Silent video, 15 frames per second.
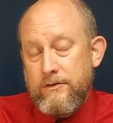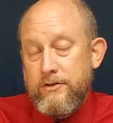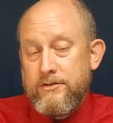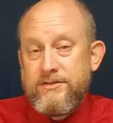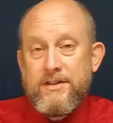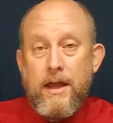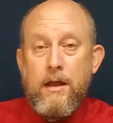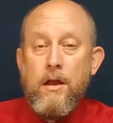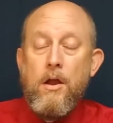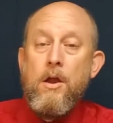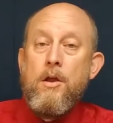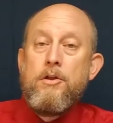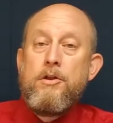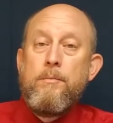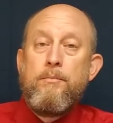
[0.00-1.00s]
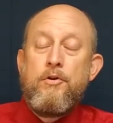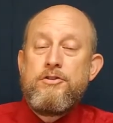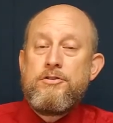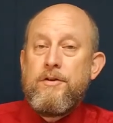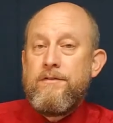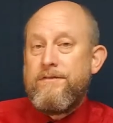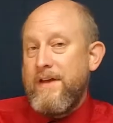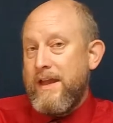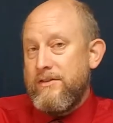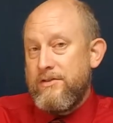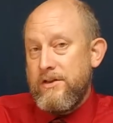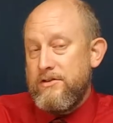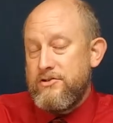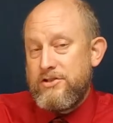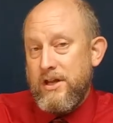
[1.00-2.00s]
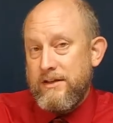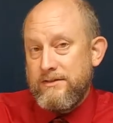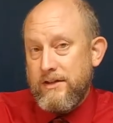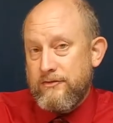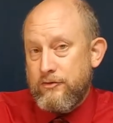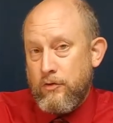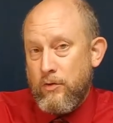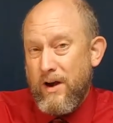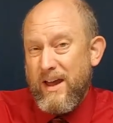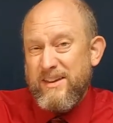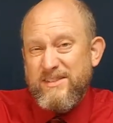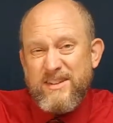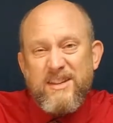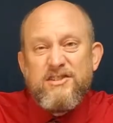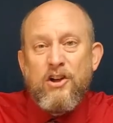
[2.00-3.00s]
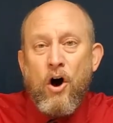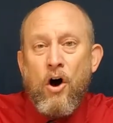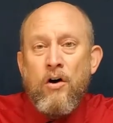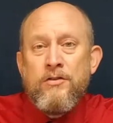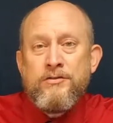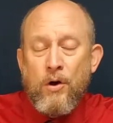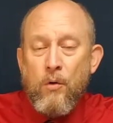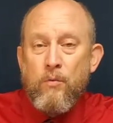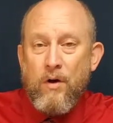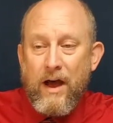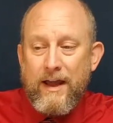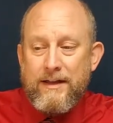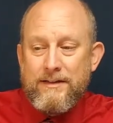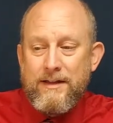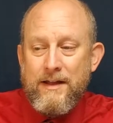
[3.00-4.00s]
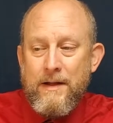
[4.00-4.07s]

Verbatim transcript: To say, to put your faith in Jesus Christ is also right.